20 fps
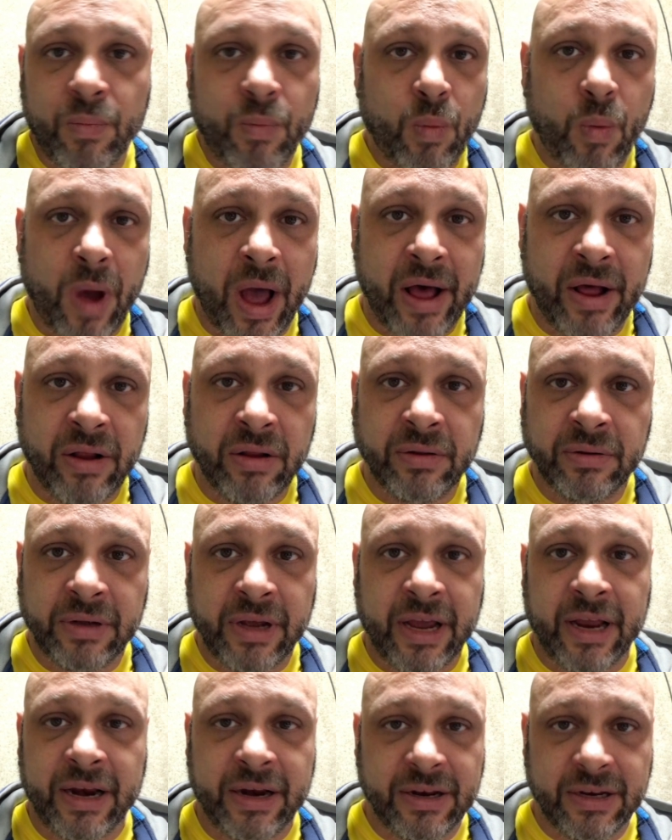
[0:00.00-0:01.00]
well
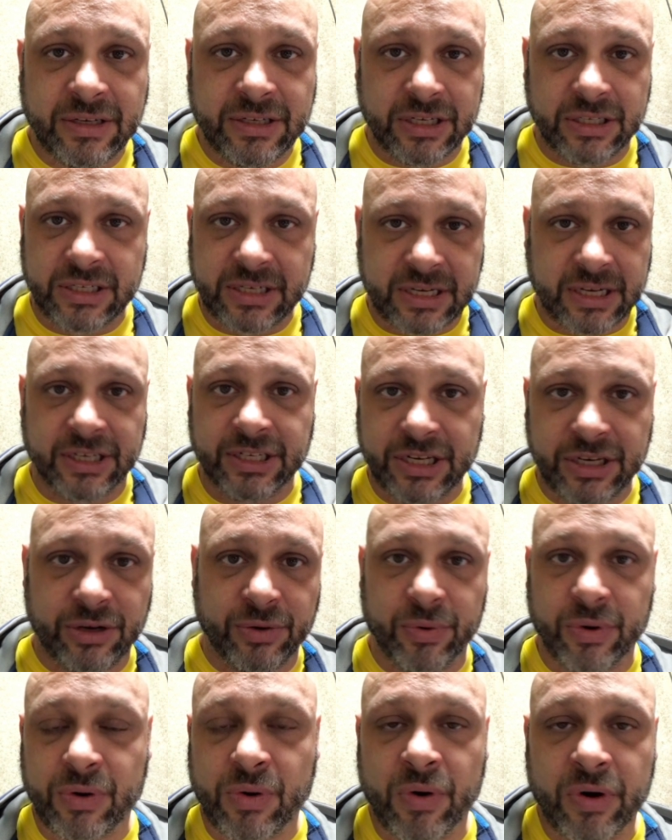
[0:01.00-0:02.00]
and just continue
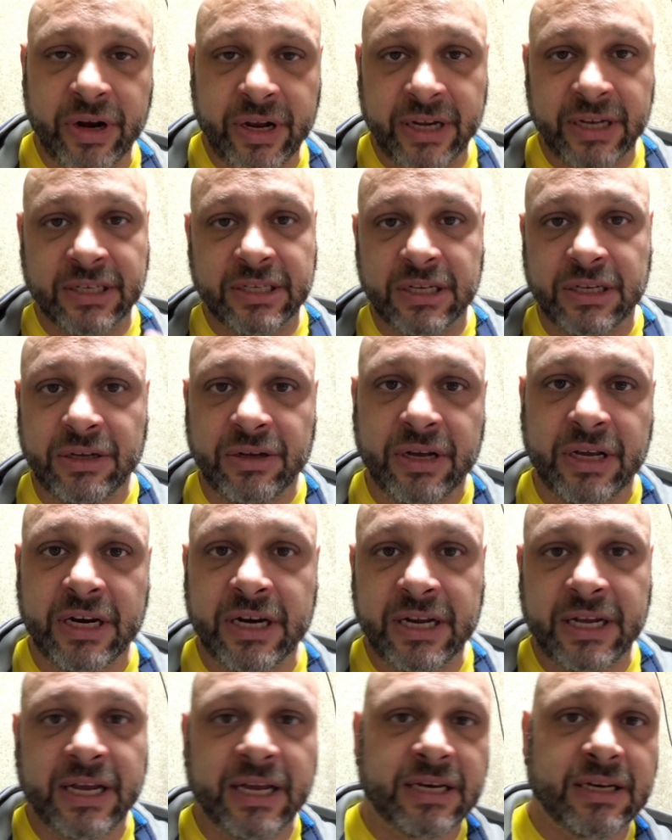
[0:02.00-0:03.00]
recording until you hit it
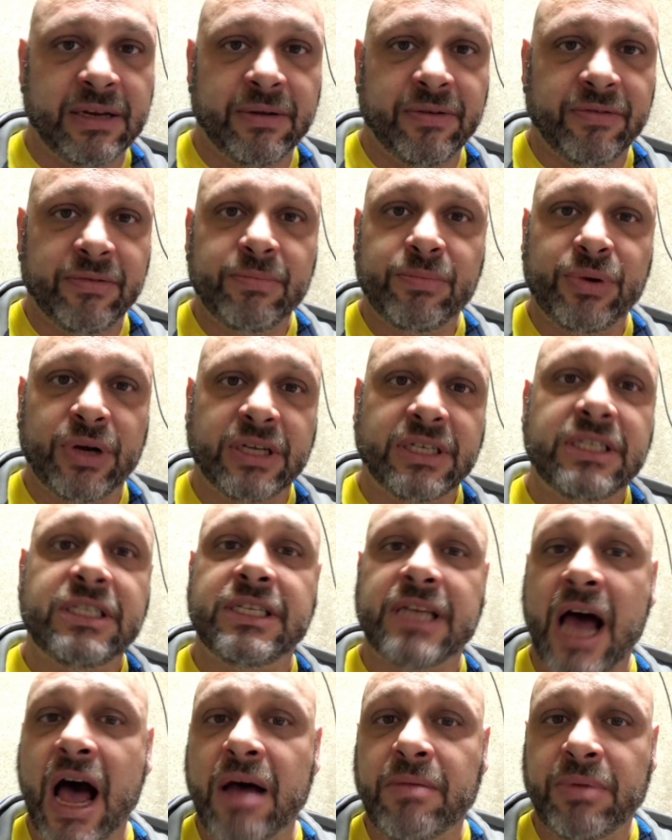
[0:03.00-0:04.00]
again to press
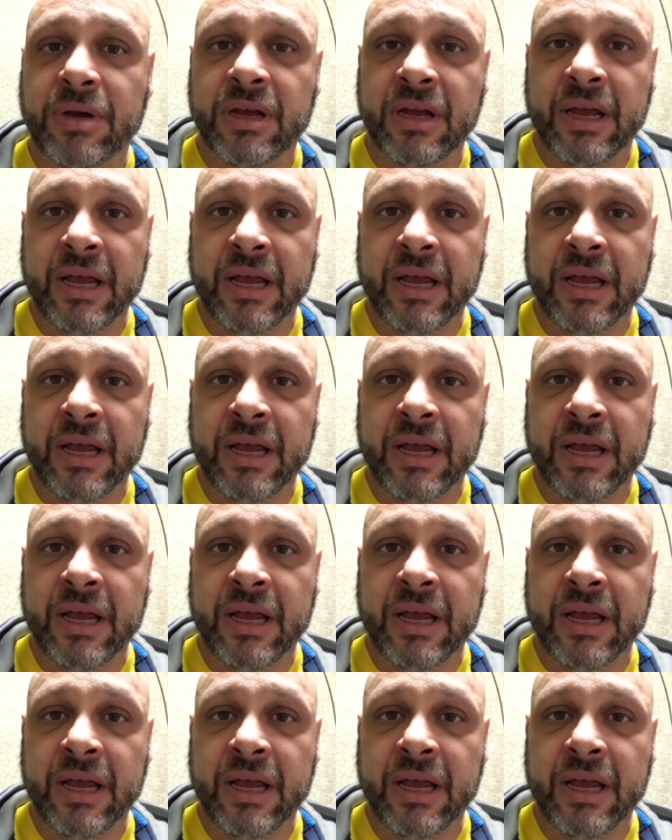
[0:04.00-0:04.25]
stop.